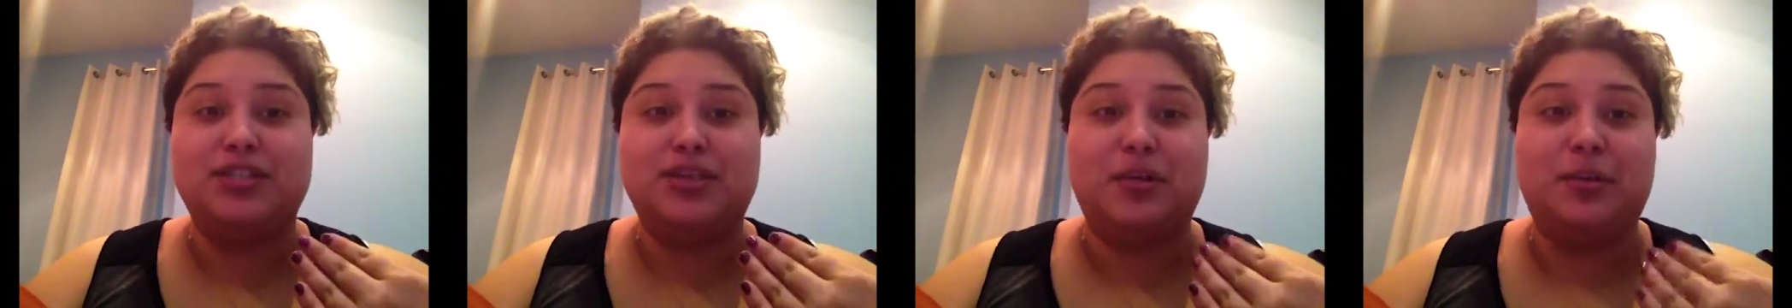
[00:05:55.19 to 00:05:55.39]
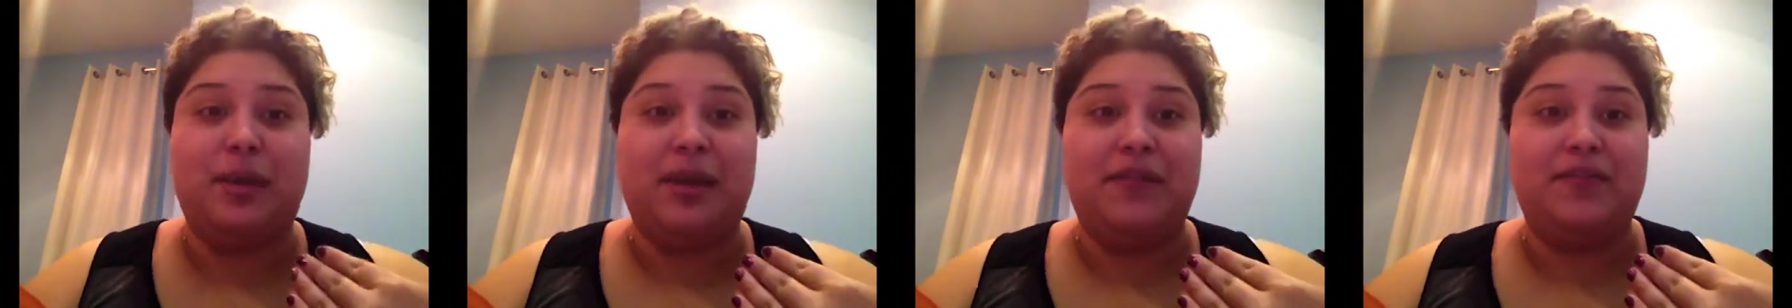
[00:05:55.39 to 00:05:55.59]

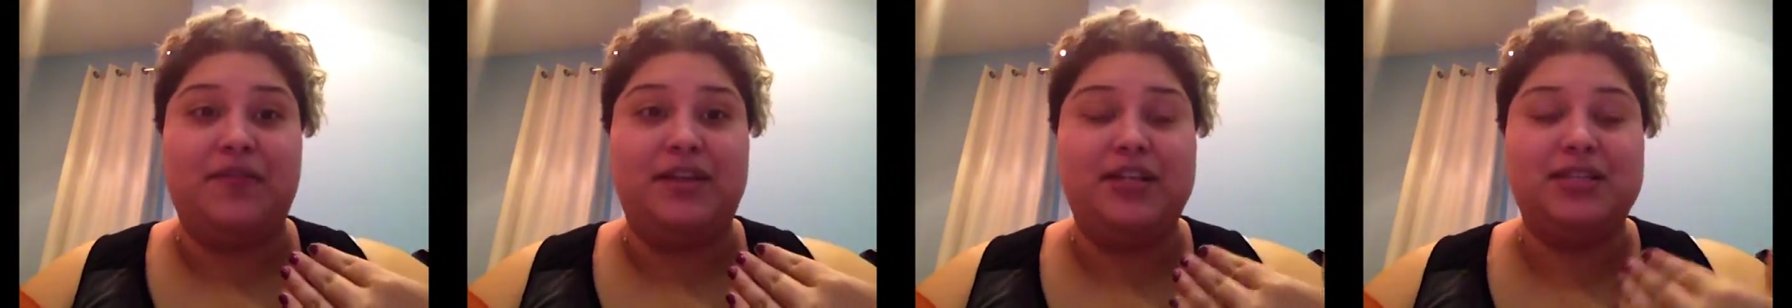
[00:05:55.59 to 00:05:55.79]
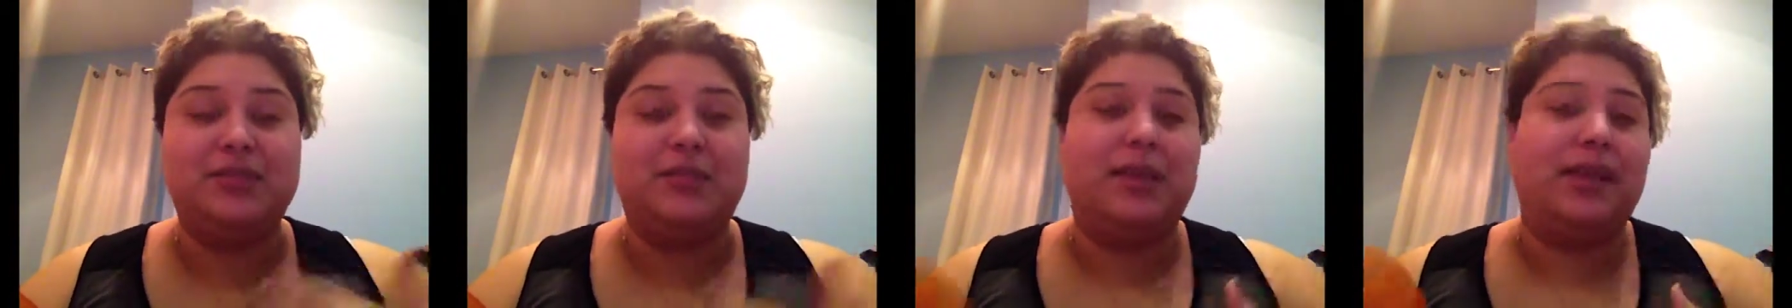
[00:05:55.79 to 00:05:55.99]
just
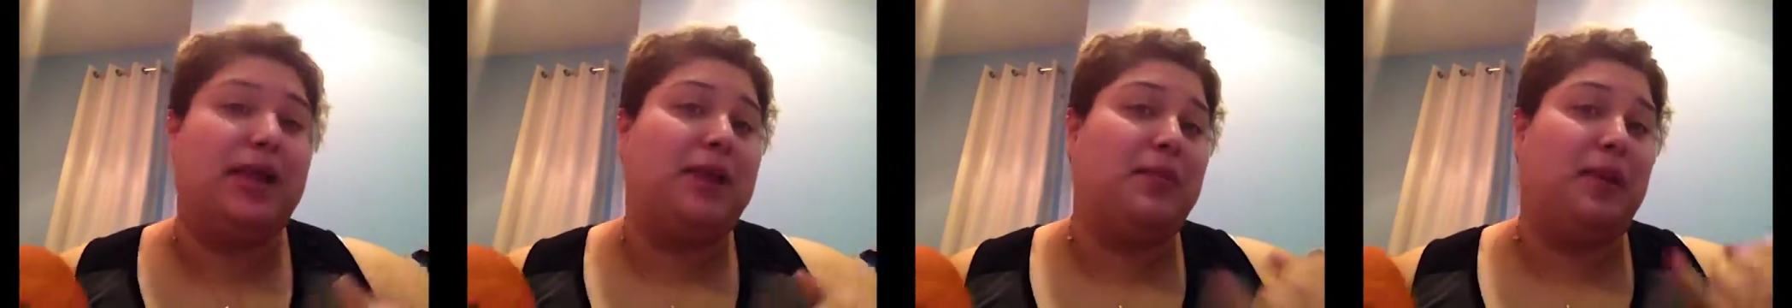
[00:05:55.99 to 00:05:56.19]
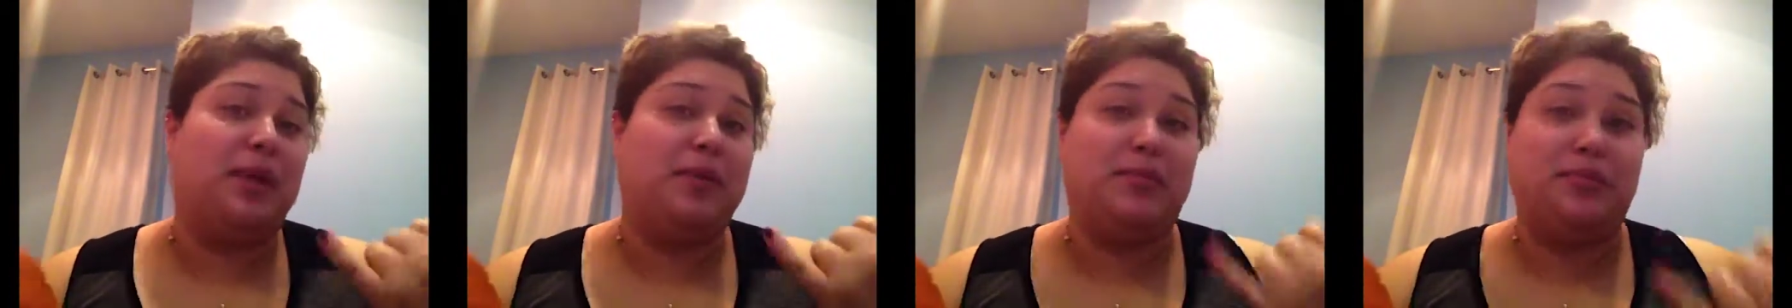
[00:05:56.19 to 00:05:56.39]
on my
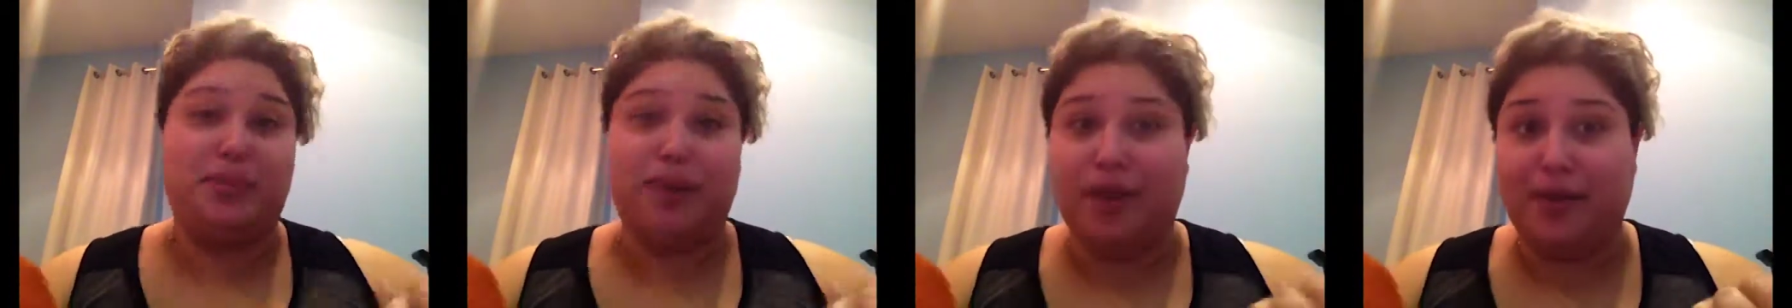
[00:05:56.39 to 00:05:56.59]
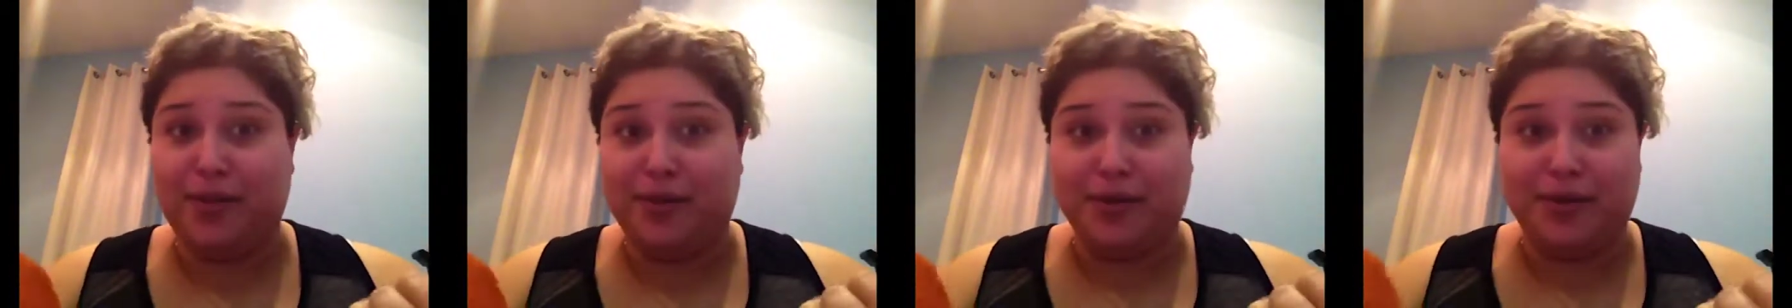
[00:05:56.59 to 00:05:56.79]
face, but like
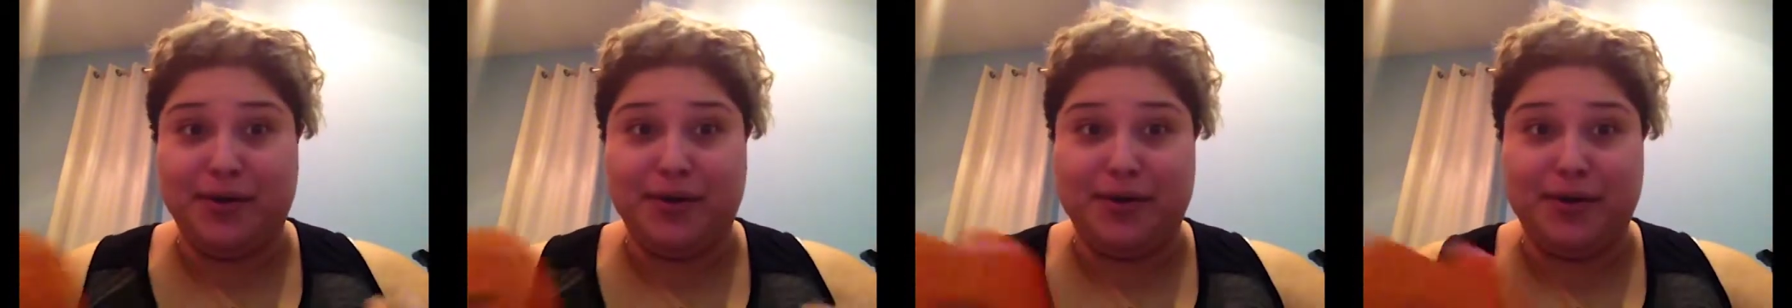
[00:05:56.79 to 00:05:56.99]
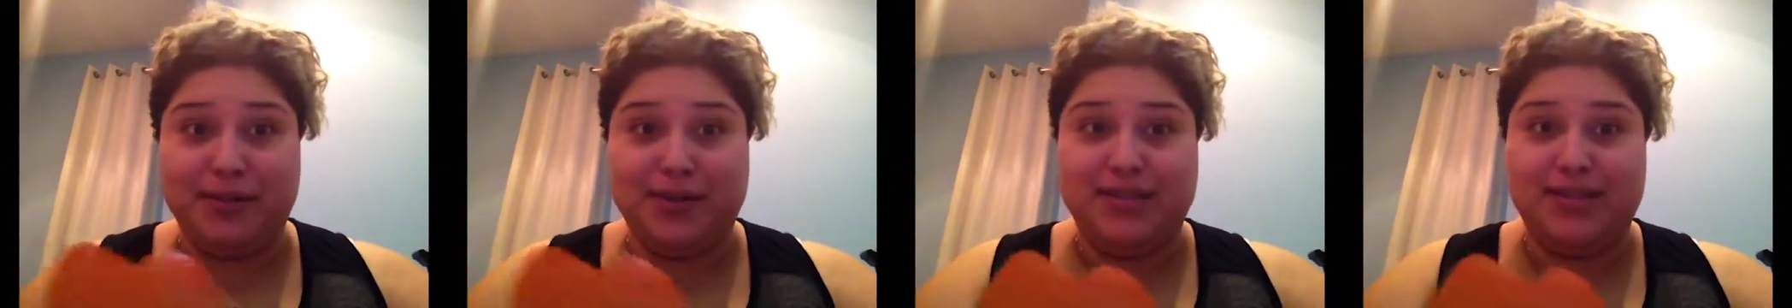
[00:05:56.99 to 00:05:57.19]
my
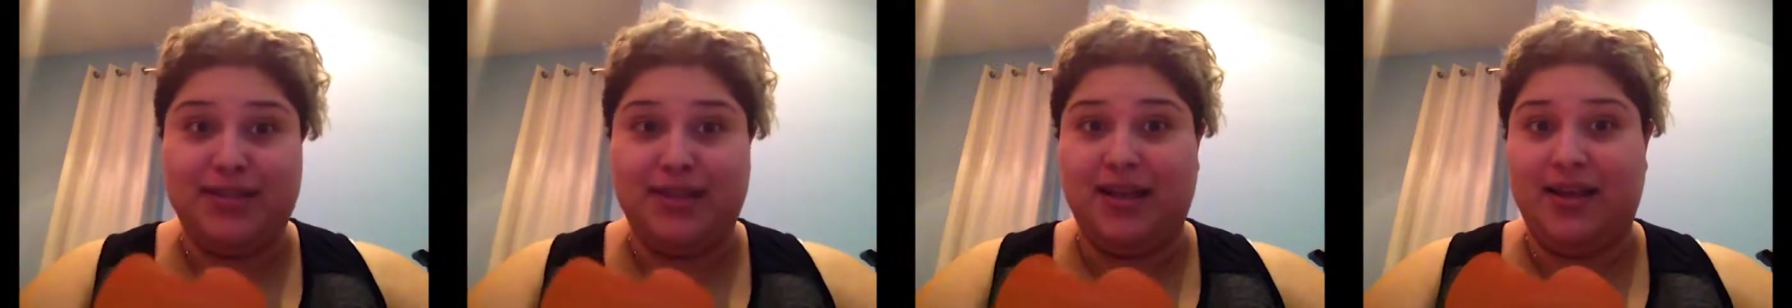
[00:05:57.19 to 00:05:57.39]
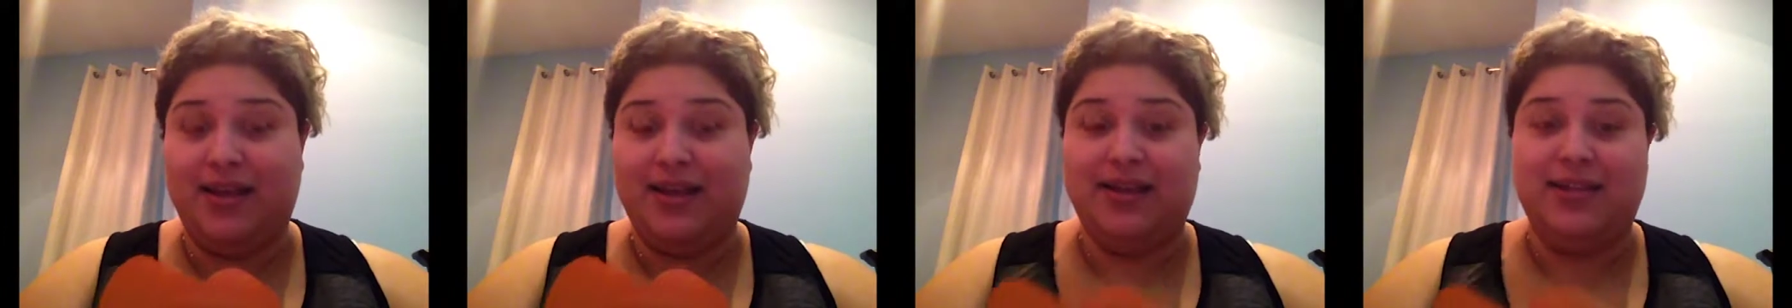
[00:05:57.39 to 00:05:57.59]

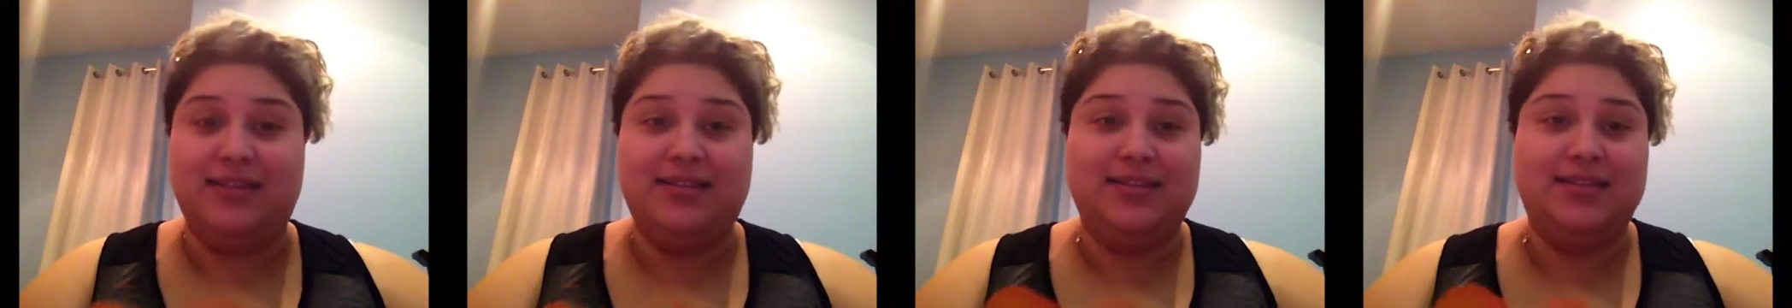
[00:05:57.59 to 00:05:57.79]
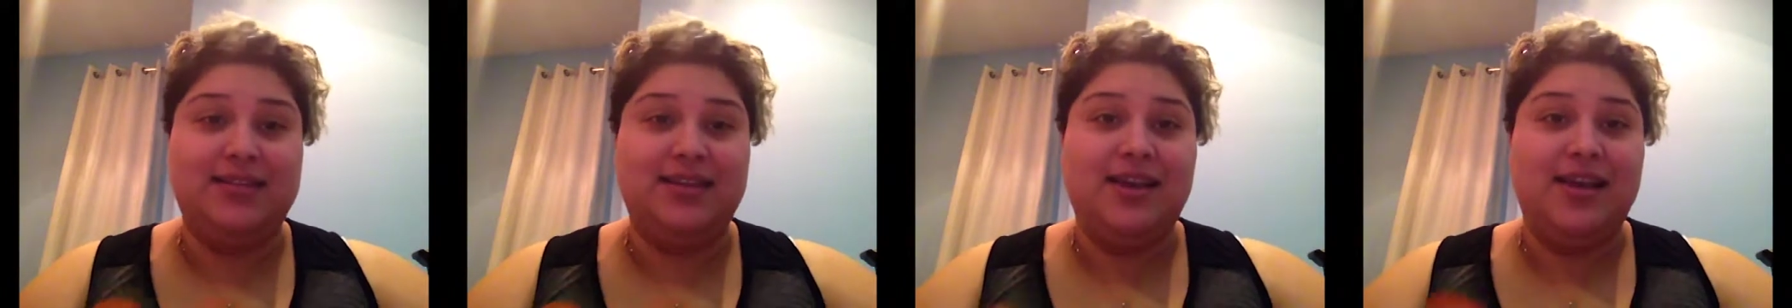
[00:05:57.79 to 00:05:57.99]
brothers
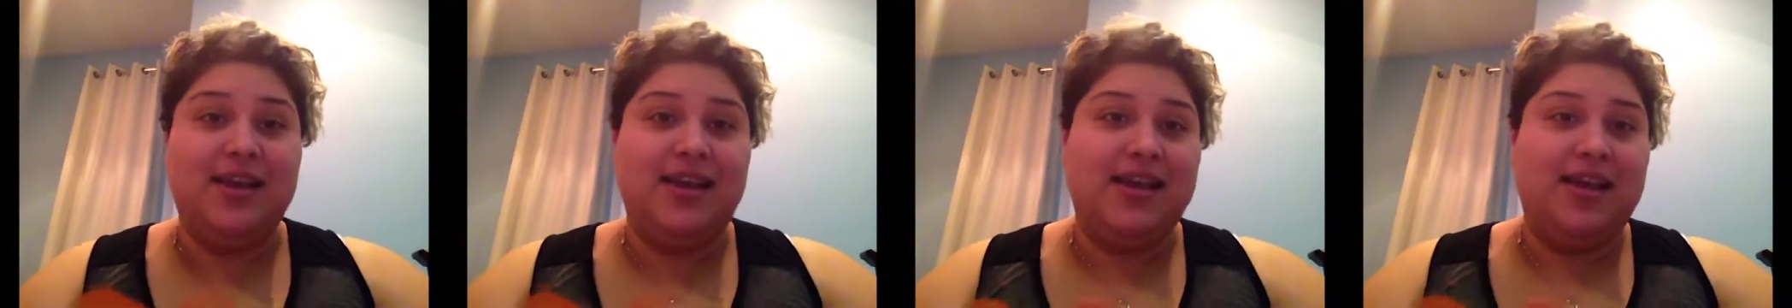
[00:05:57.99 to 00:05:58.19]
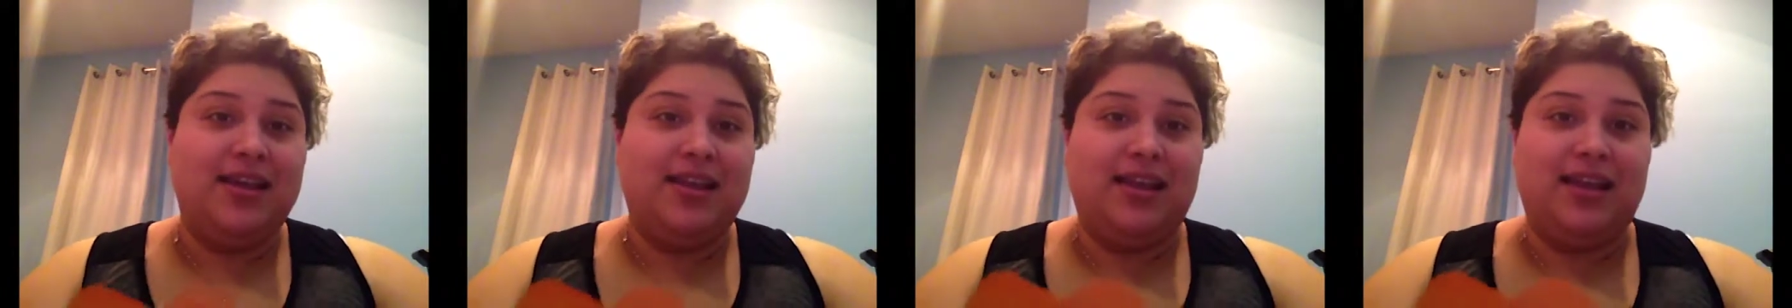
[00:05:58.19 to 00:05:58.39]

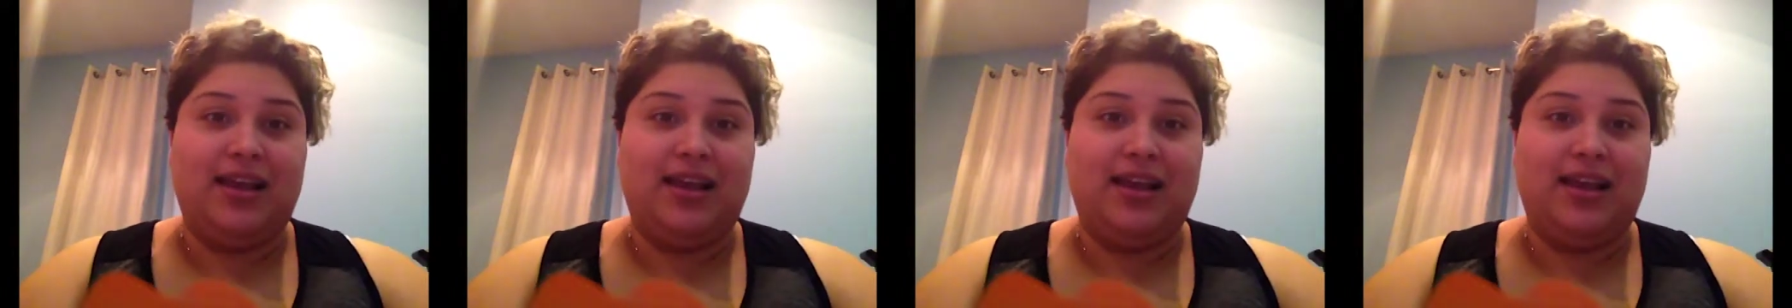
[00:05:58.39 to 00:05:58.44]
and